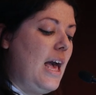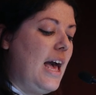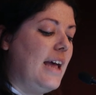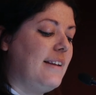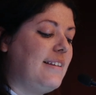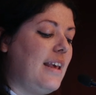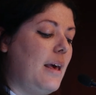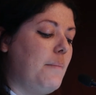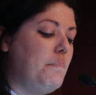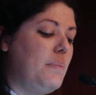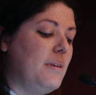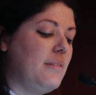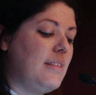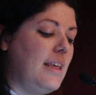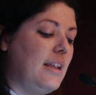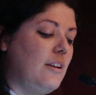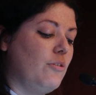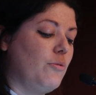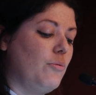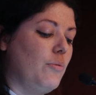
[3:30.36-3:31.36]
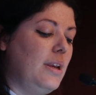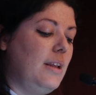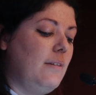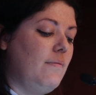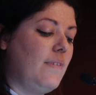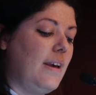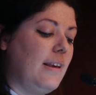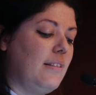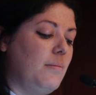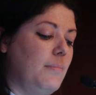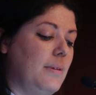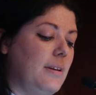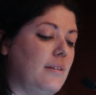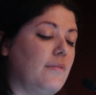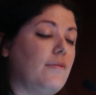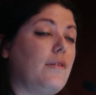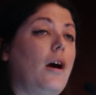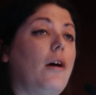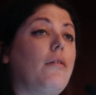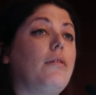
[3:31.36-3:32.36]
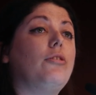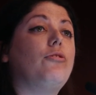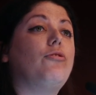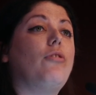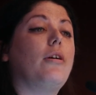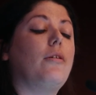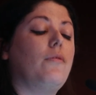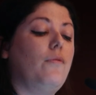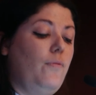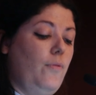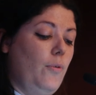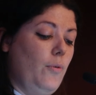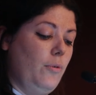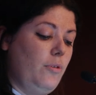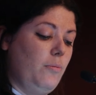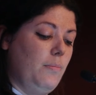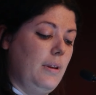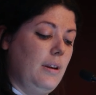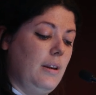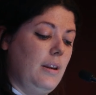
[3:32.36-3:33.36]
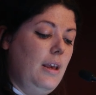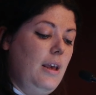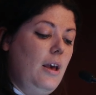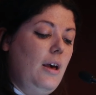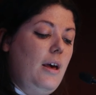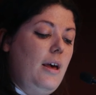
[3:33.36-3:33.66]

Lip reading: A 10% reinvestment of current drug enforcement